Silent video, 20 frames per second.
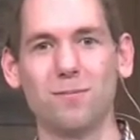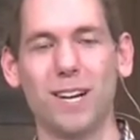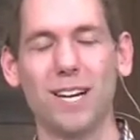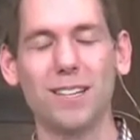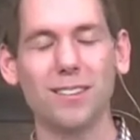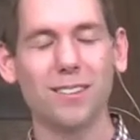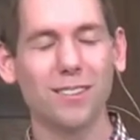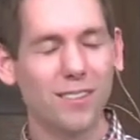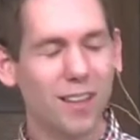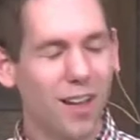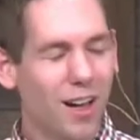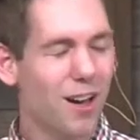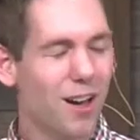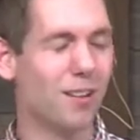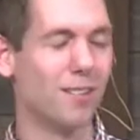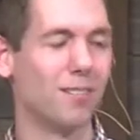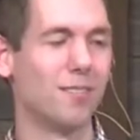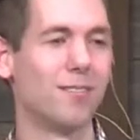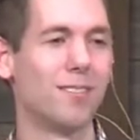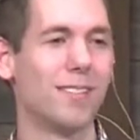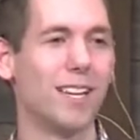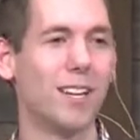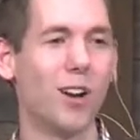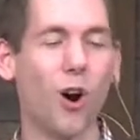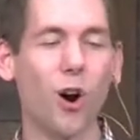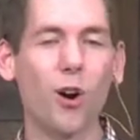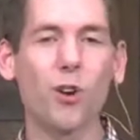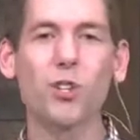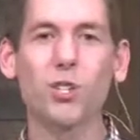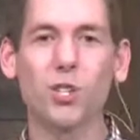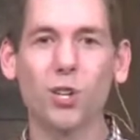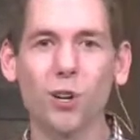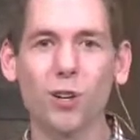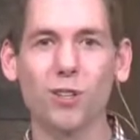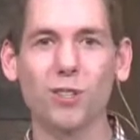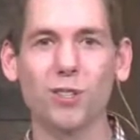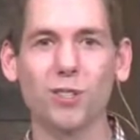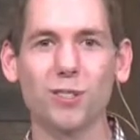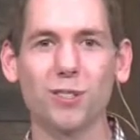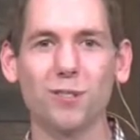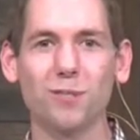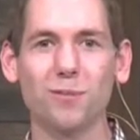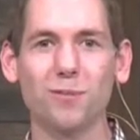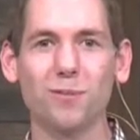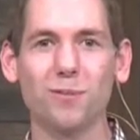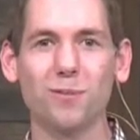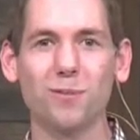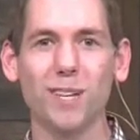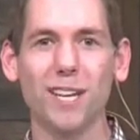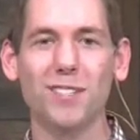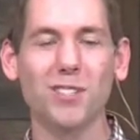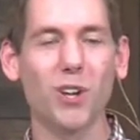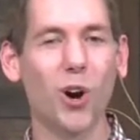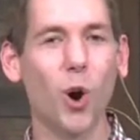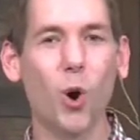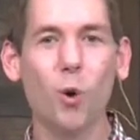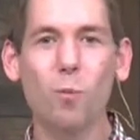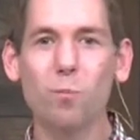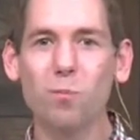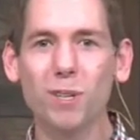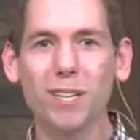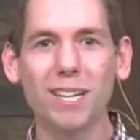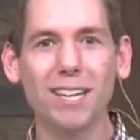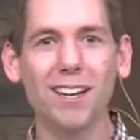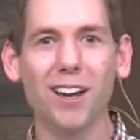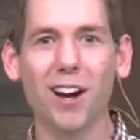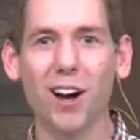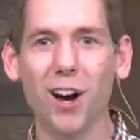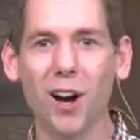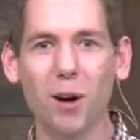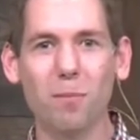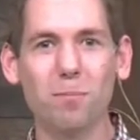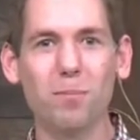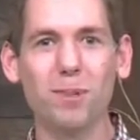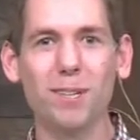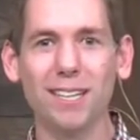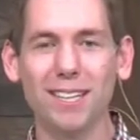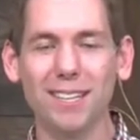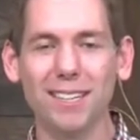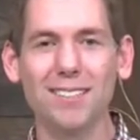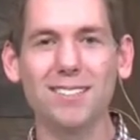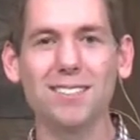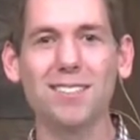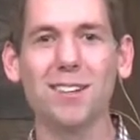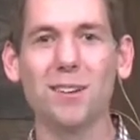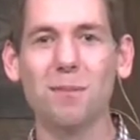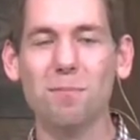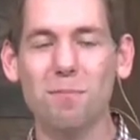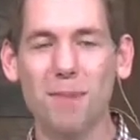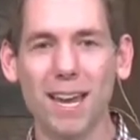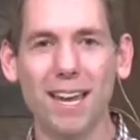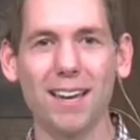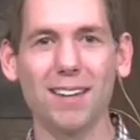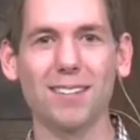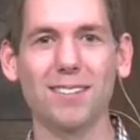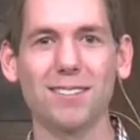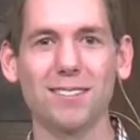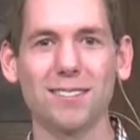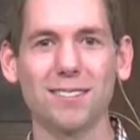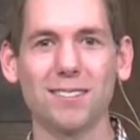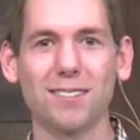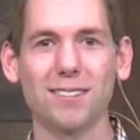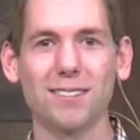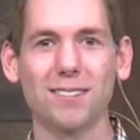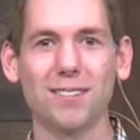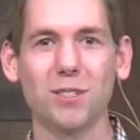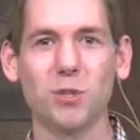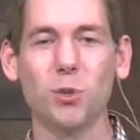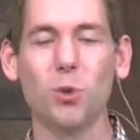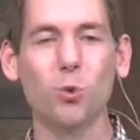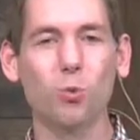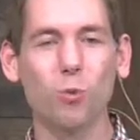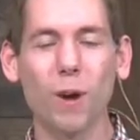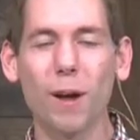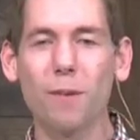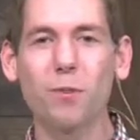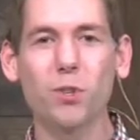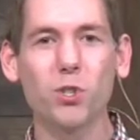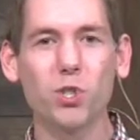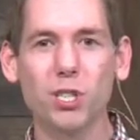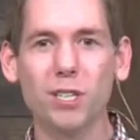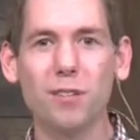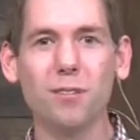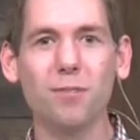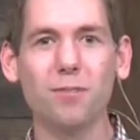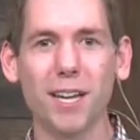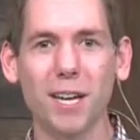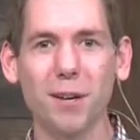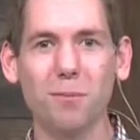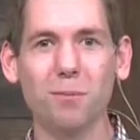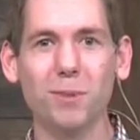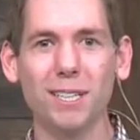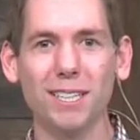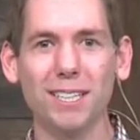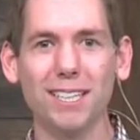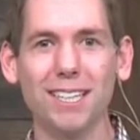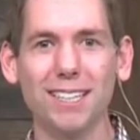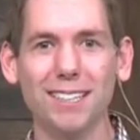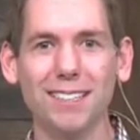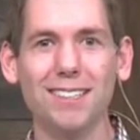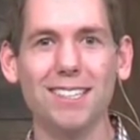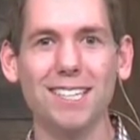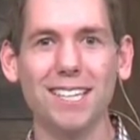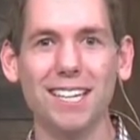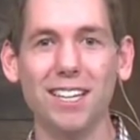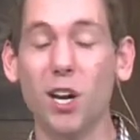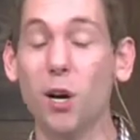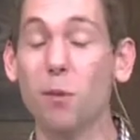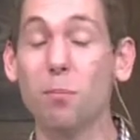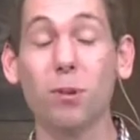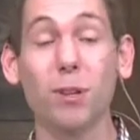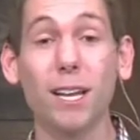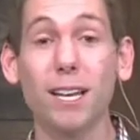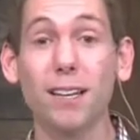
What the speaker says: that our church is opening up its manse to a refugee family in need, a